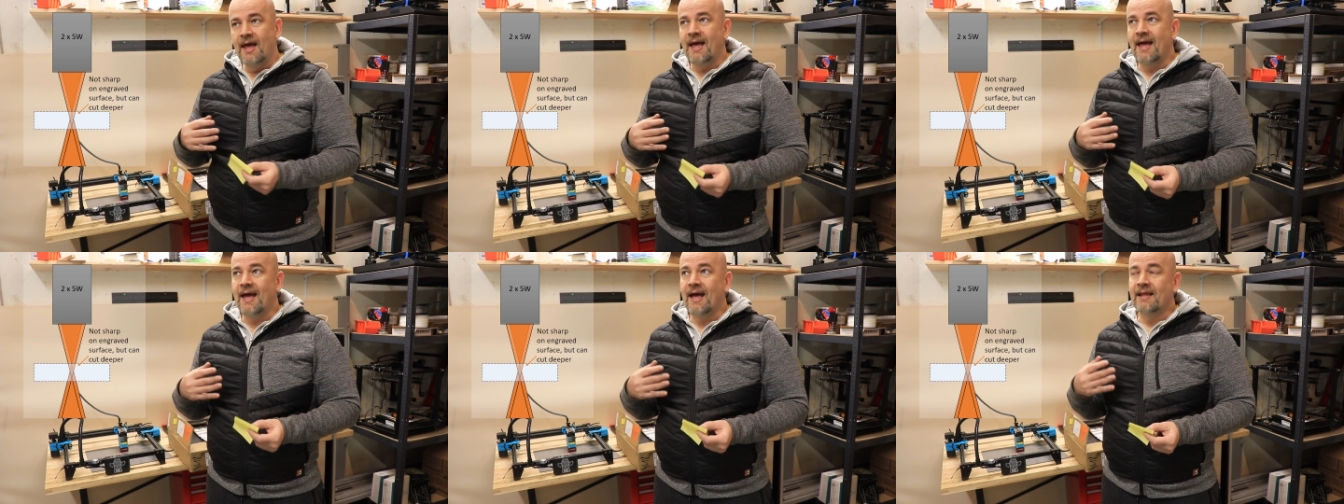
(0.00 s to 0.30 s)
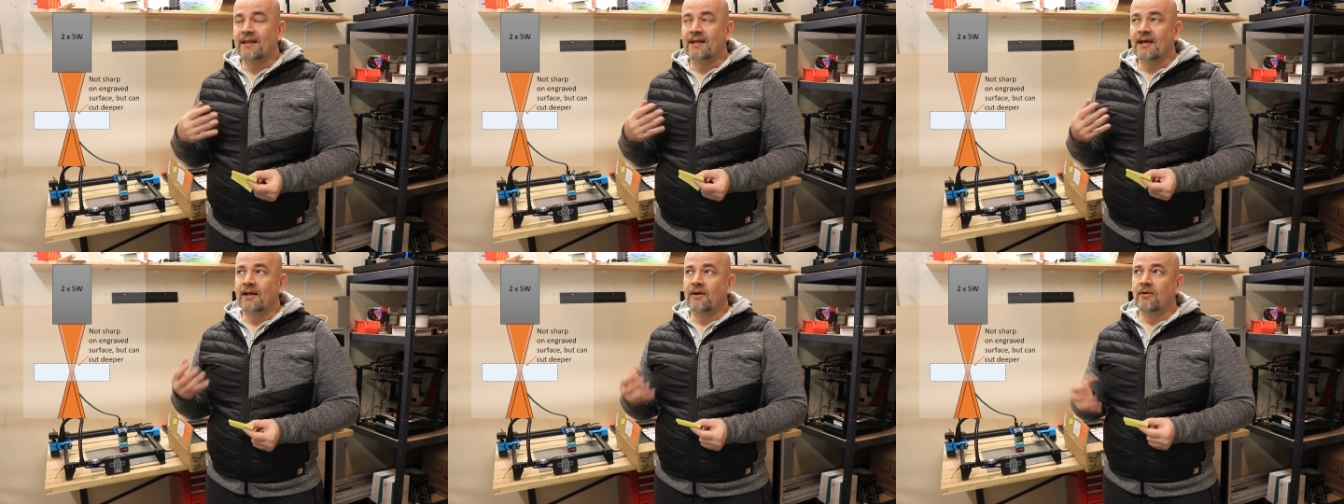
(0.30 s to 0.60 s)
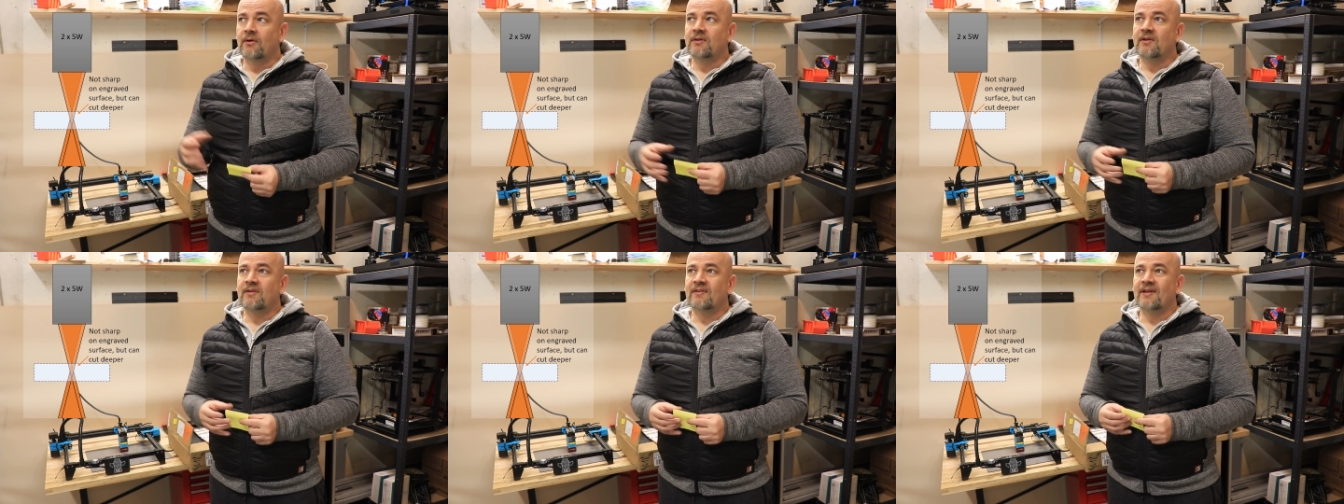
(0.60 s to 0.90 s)
And I
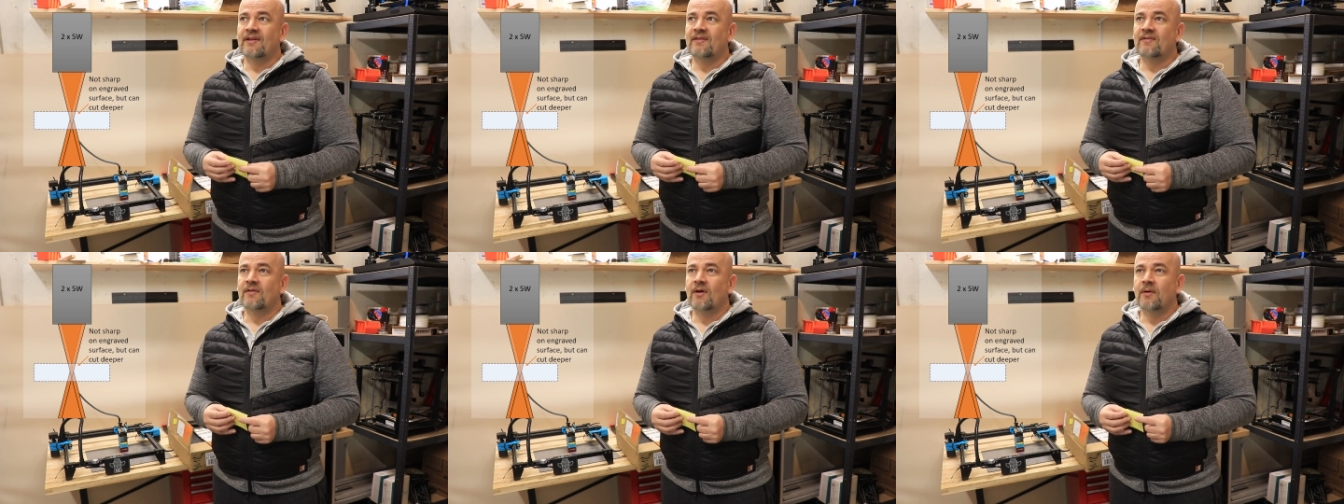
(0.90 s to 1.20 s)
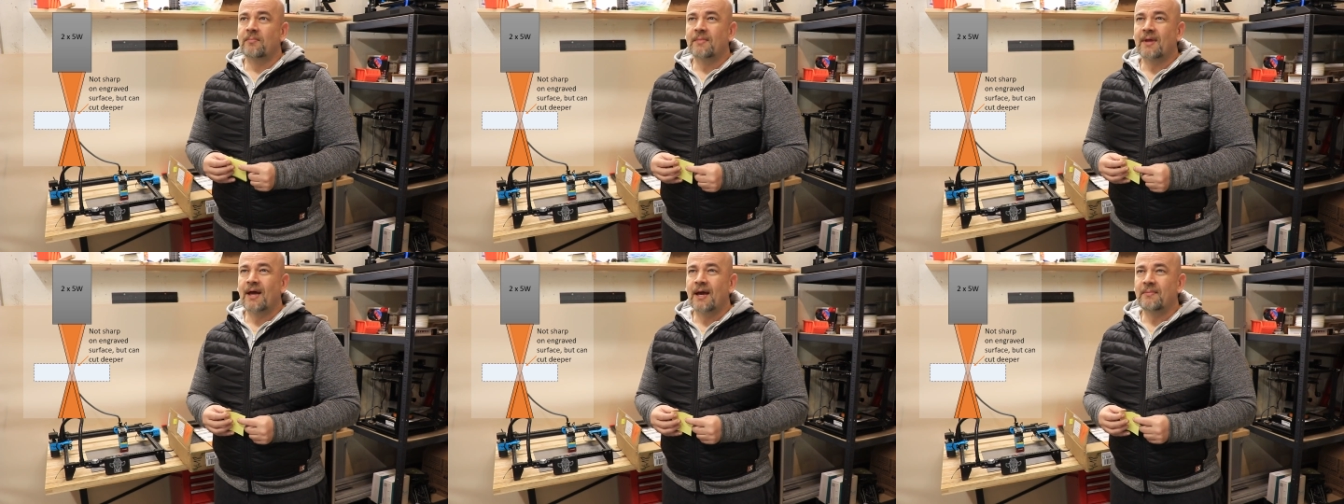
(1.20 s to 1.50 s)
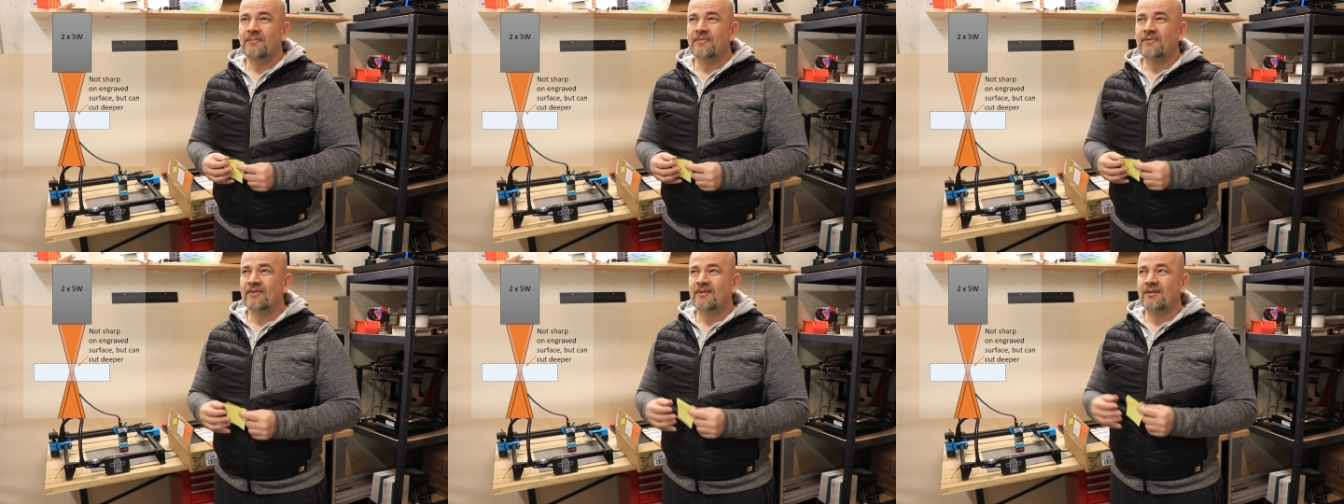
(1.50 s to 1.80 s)
noticed that
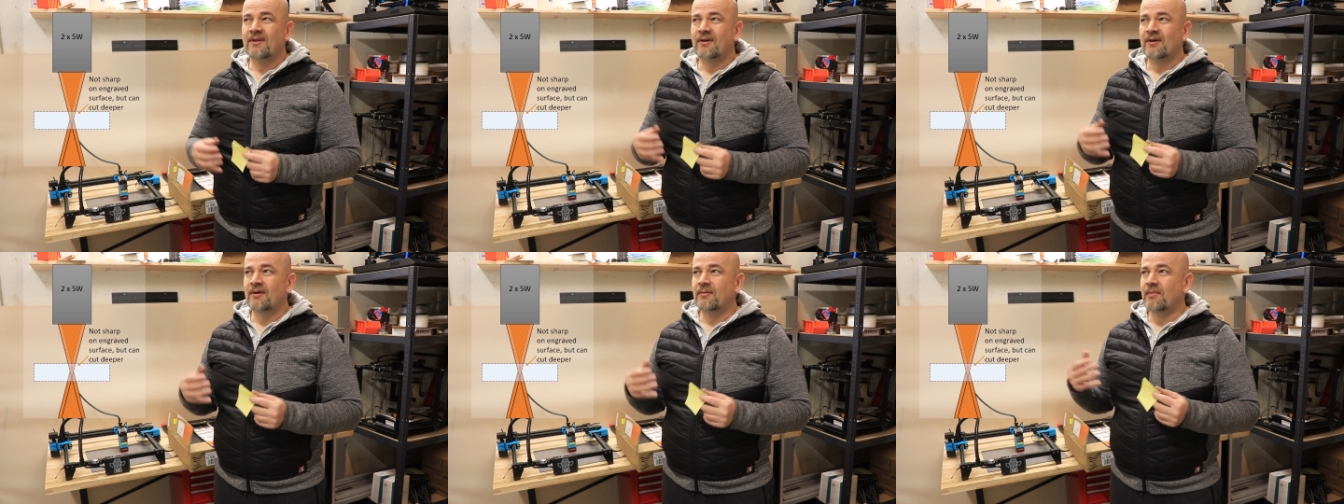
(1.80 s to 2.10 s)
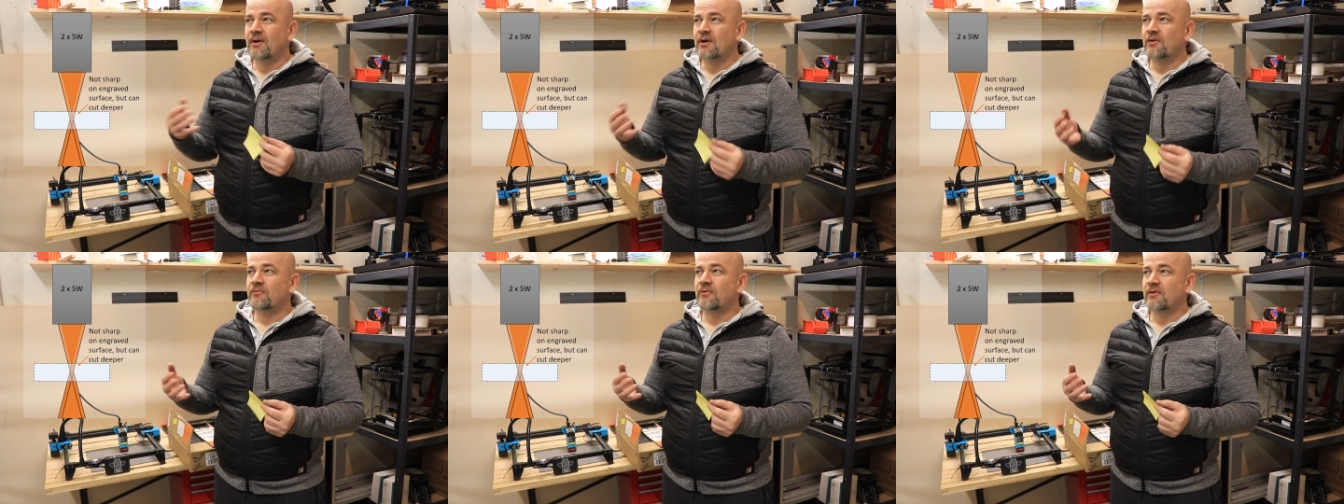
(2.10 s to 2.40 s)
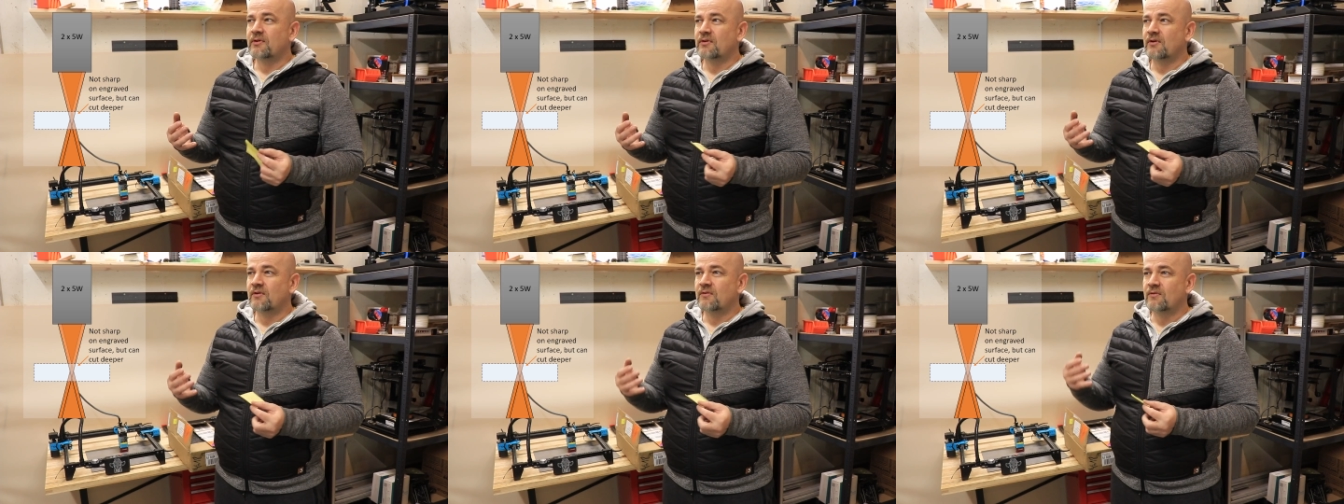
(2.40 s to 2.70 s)
sometimes the
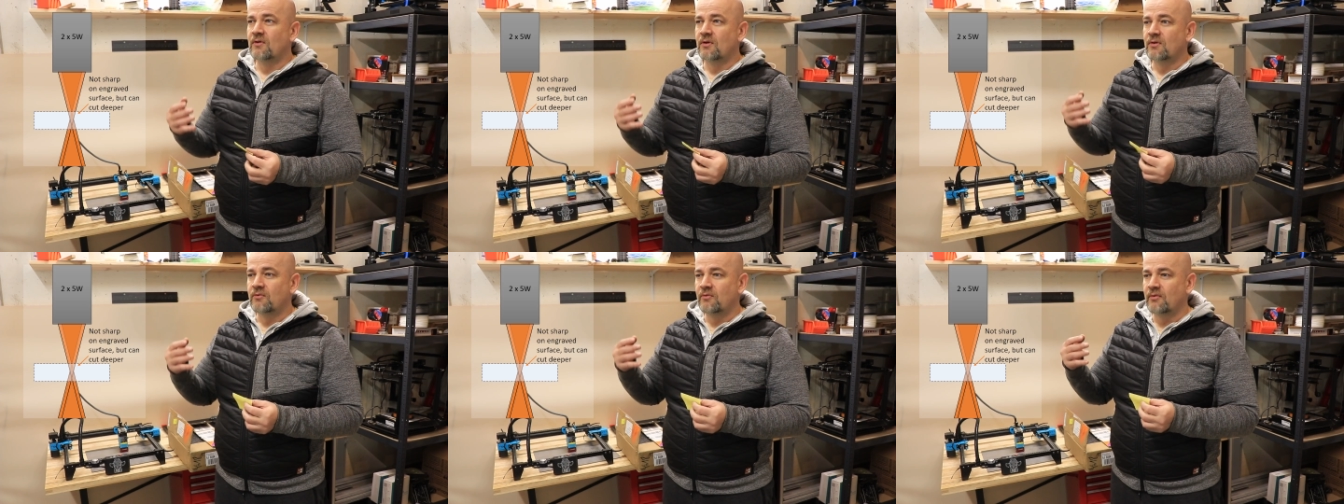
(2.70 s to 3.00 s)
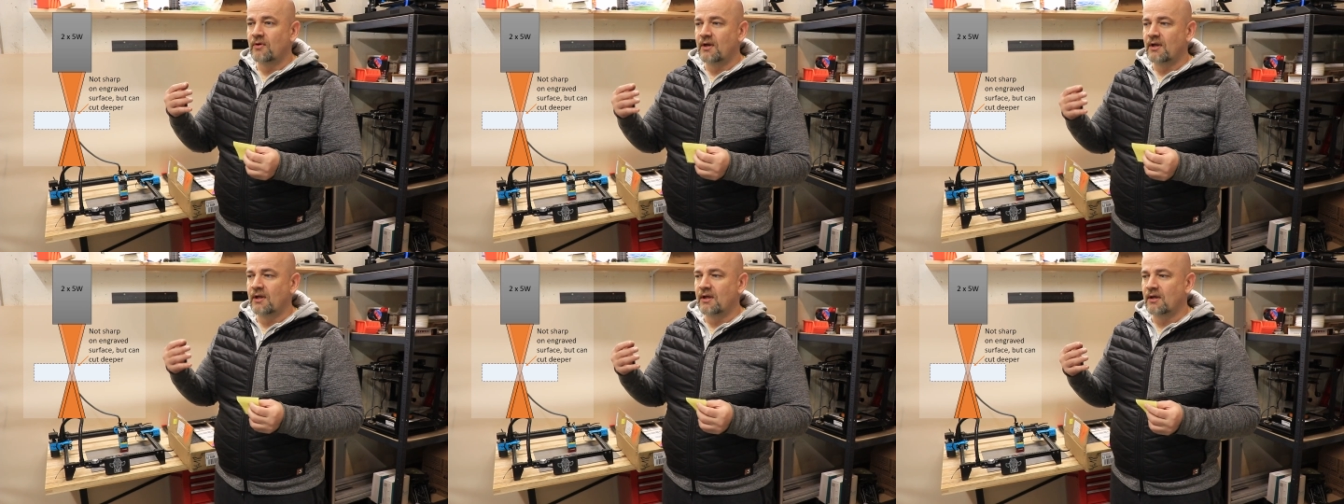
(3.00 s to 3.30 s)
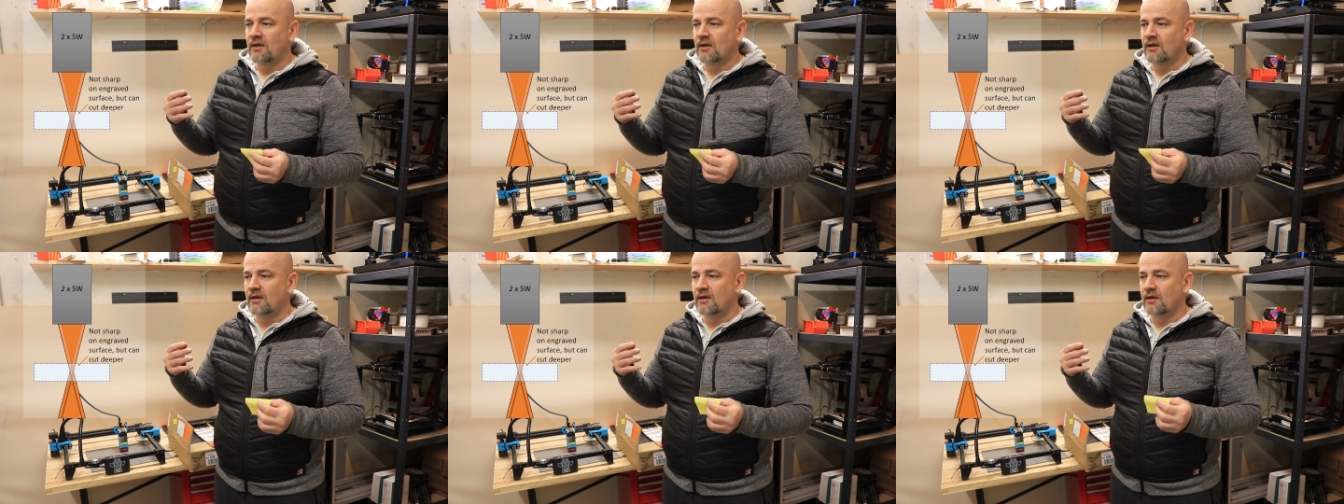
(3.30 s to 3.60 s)
manufacturers don't
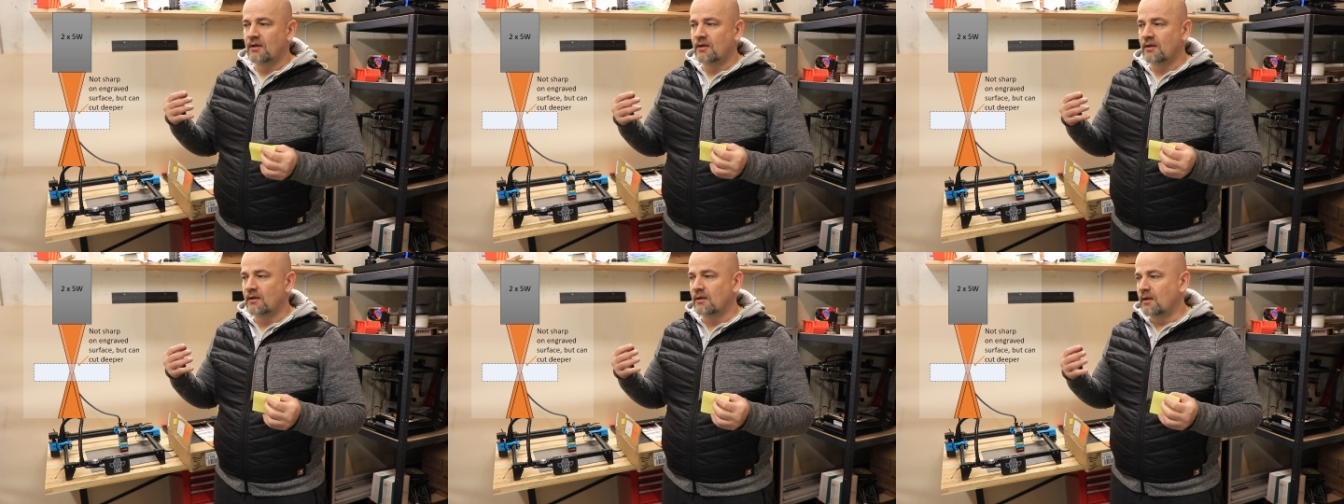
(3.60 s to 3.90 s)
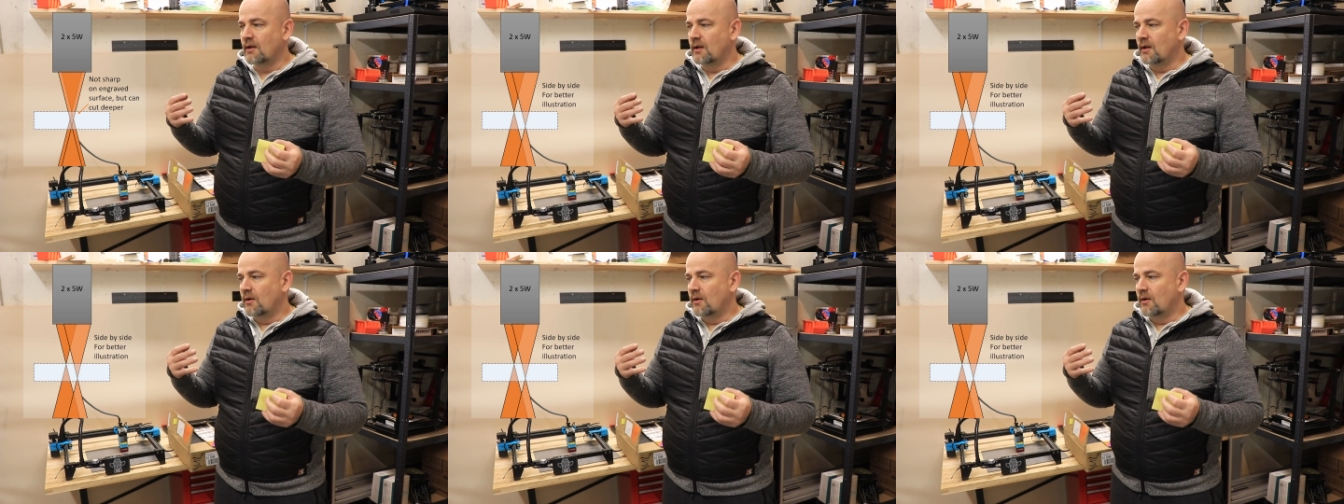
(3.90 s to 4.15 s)
really uh,